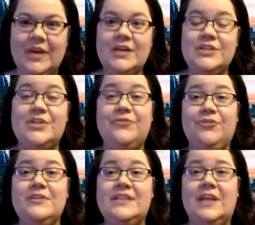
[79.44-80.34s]
So the
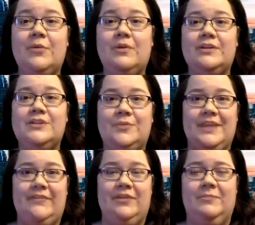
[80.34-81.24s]
first thing I want to do with
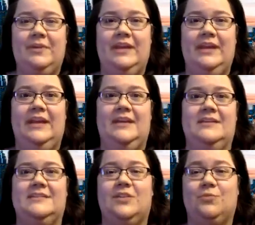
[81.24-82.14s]
everybody
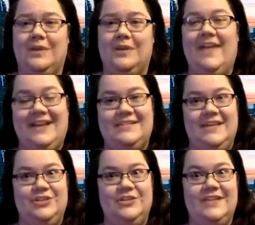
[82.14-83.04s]
is a
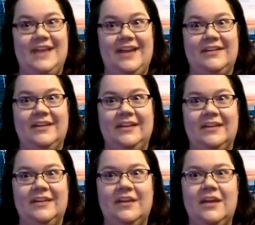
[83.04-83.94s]
relaxation
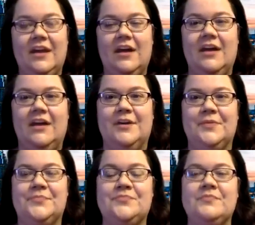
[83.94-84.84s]
technique.
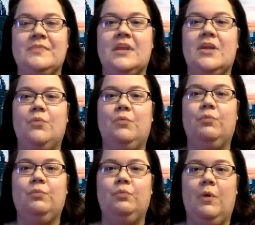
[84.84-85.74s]

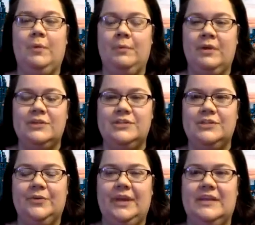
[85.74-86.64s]
What we want to
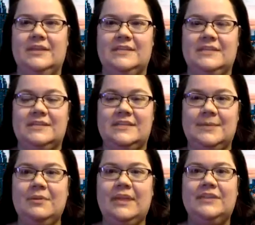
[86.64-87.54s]
do is
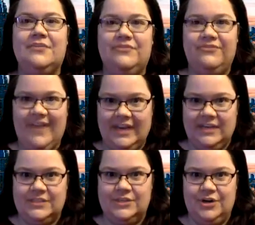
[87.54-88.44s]
stimulate the
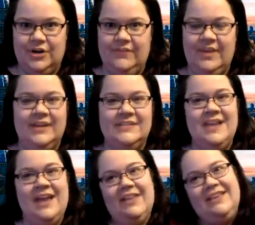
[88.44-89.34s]
vagus nerve. And it's
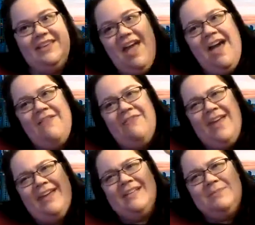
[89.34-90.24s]
not like, yeah,
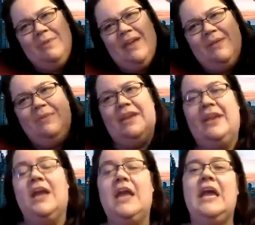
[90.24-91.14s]
vagus baby.